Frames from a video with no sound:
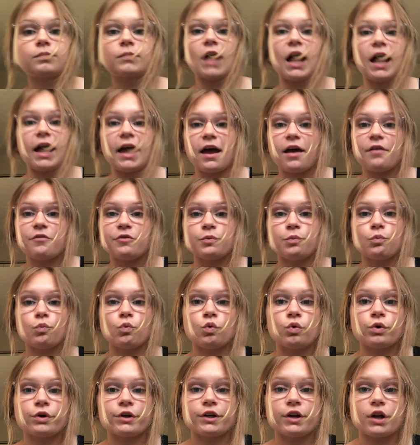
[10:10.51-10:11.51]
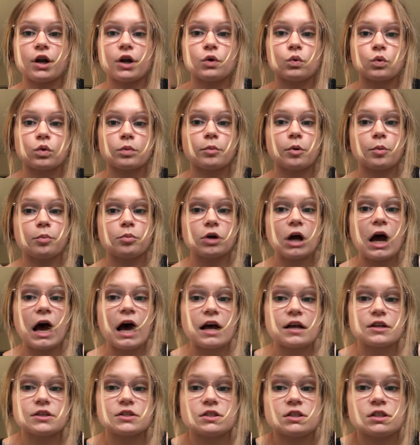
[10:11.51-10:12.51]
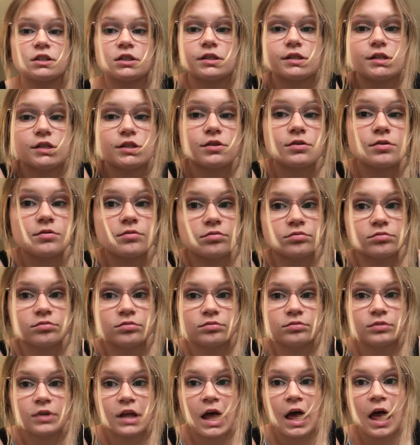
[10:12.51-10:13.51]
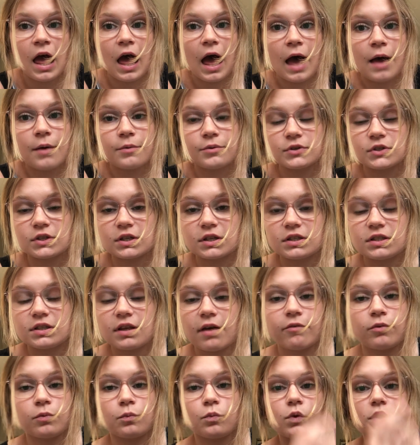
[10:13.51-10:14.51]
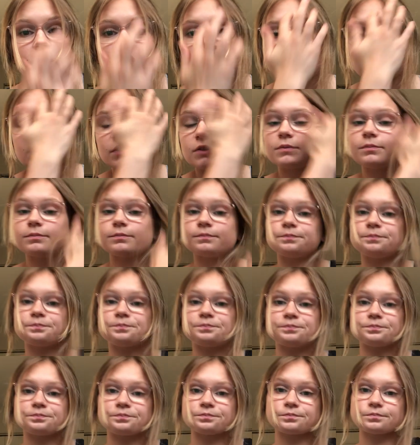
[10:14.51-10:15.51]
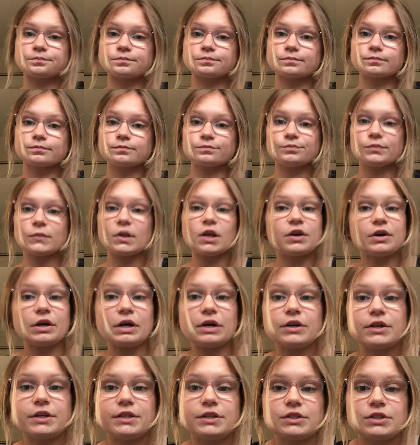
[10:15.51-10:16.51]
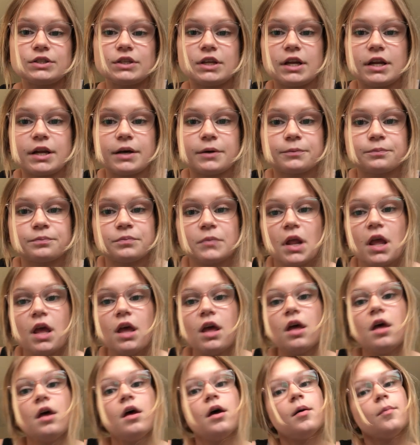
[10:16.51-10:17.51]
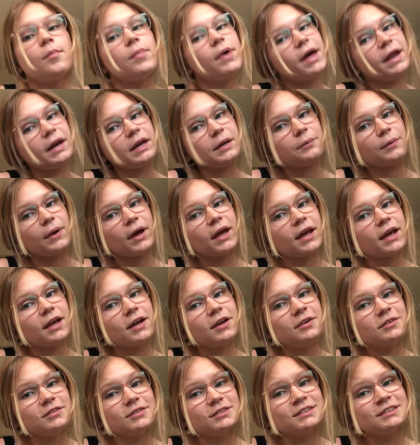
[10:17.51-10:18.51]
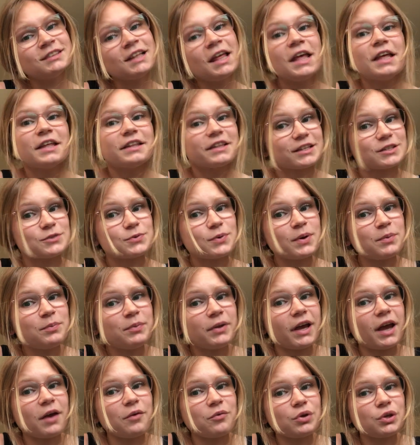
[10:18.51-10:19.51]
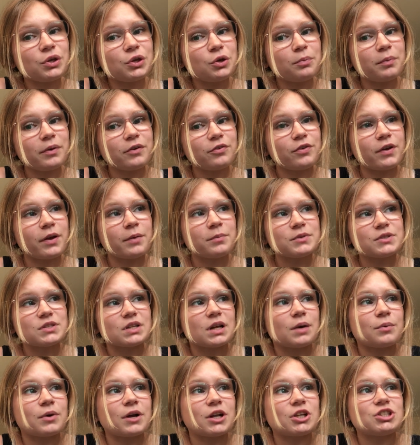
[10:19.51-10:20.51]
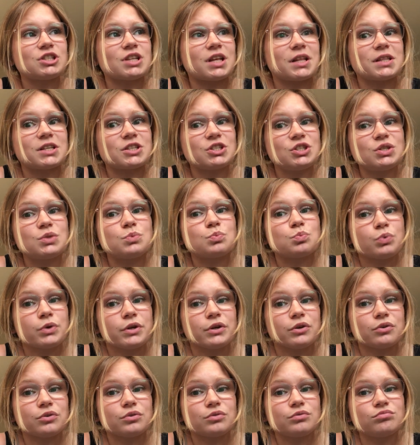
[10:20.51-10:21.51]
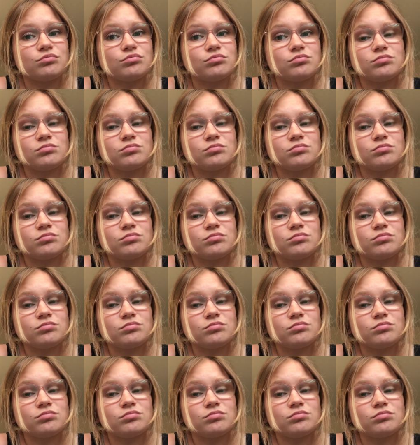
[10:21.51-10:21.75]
I haven't worn a normal bra since I was, like, 7 weeks. Because, But anyway, that's why I'm like, I really hope my family's not watching that. That's just weird.